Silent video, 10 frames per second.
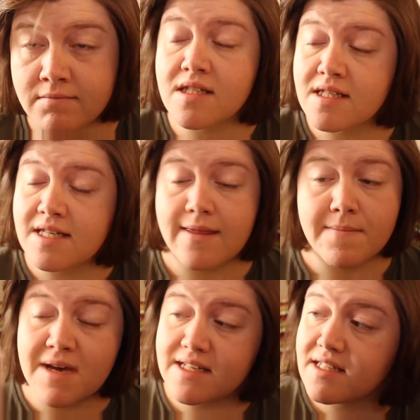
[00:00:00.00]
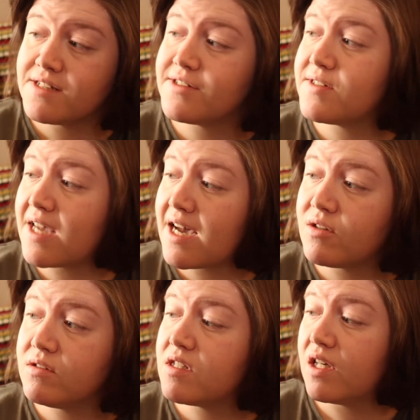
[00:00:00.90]
As I say, the message is
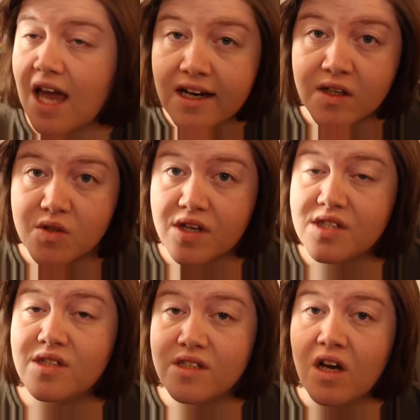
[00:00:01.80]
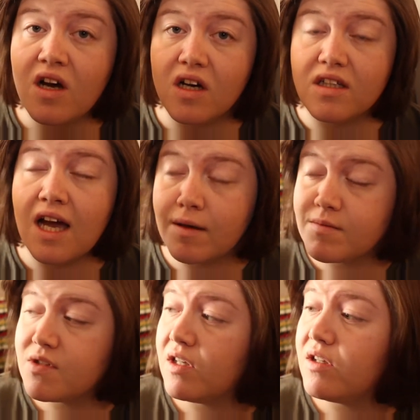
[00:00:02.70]
sound, illustrations are
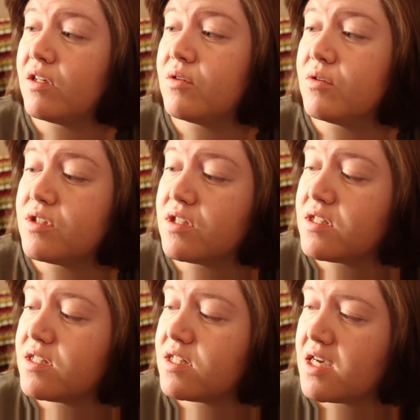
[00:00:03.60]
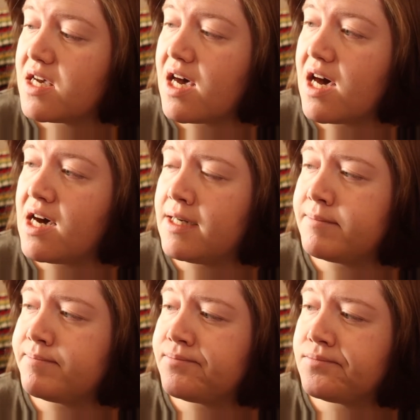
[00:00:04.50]
absolutely gorgeous. It's
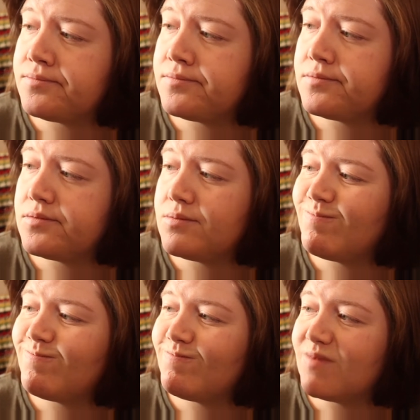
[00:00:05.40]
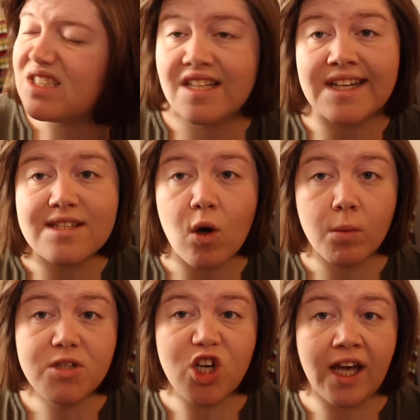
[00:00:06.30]
a nice
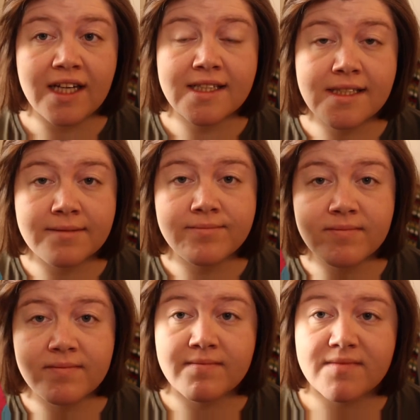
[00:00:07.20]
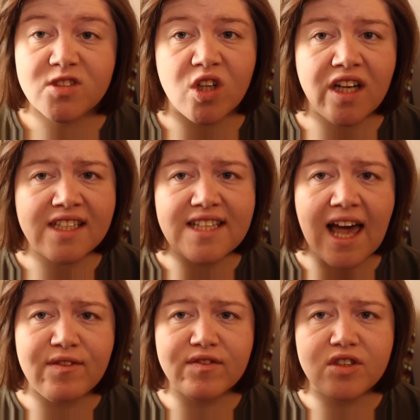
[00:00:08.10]
object. It's got a nice
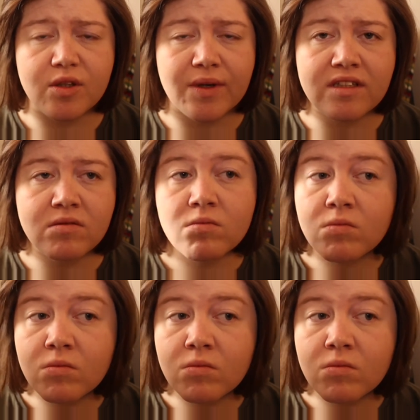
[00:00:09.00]
heft to it.